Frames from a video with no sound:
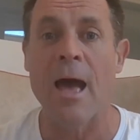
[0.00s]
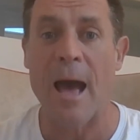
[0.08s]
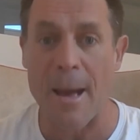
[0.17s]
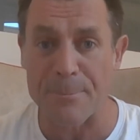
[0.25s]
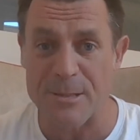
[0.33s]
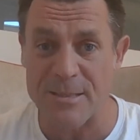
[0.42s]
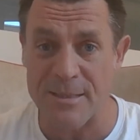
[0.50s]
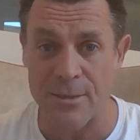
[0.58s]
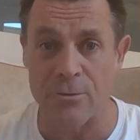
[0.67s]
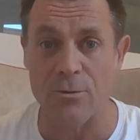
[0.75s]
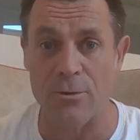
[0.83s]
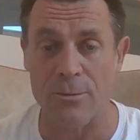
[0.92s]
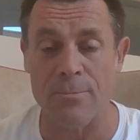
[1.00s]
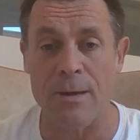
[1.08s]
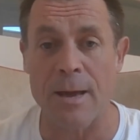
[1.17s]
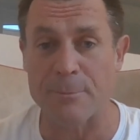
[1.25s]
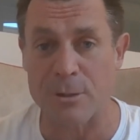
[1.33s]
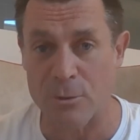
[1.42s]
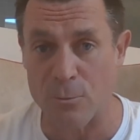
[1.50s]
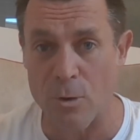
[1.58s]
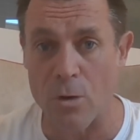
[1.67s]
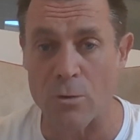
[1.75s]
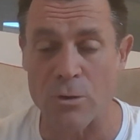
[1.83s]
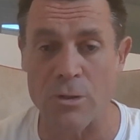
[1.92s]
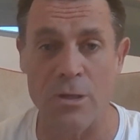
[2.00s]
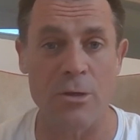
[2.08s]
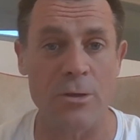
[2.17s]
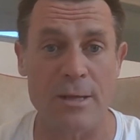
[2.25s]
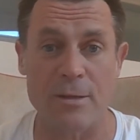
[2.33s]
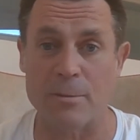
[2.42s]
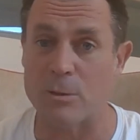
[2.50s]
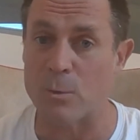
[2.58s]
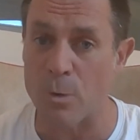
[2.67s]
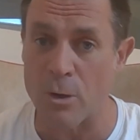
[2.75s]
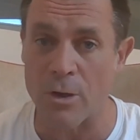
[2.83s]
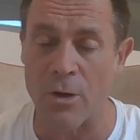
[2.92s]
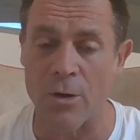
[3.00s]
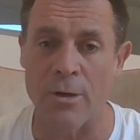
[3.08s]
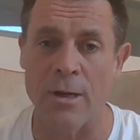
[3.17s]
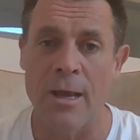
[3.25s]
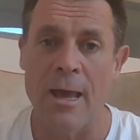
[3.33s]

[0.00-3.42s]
upskill them up to the roles that you need them to work on.